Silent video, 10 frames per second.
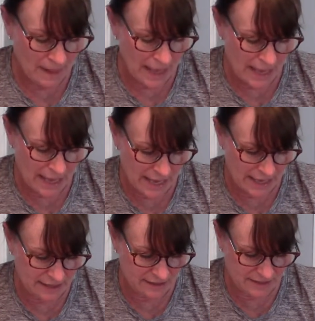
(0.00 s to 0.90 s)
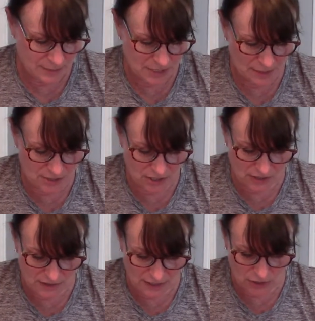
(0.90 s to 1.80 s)
and sometimes
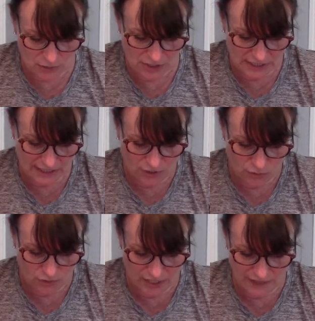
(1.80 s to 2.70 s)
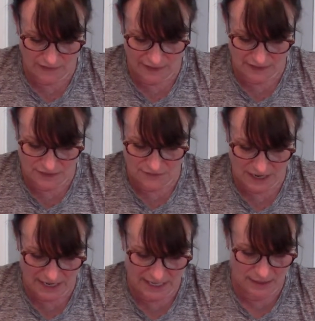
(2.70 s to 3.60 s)
it goes a little crooked, that's
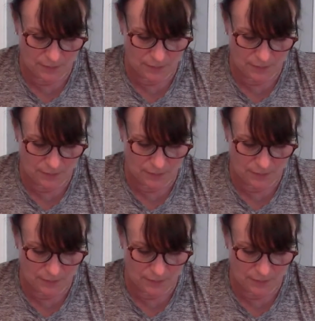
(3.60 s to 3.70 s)
fine,